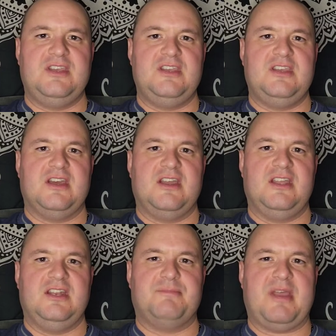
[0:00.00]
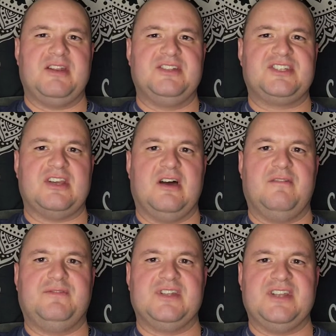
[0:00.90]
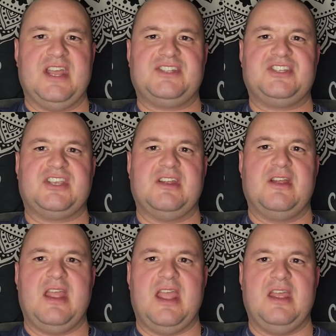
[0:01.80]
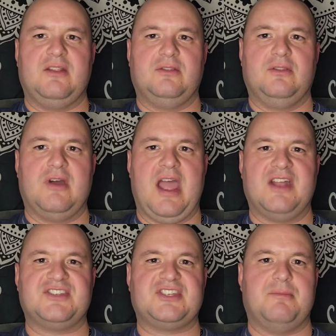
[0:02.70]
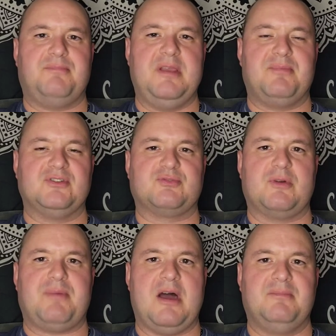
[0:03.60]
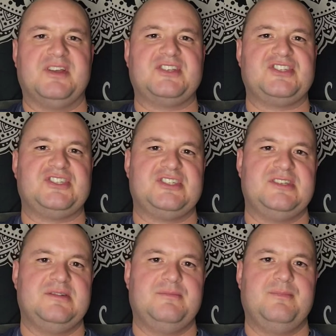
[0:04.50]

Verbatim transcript: The uh, independence of Donetsk and Luhansk People's Republics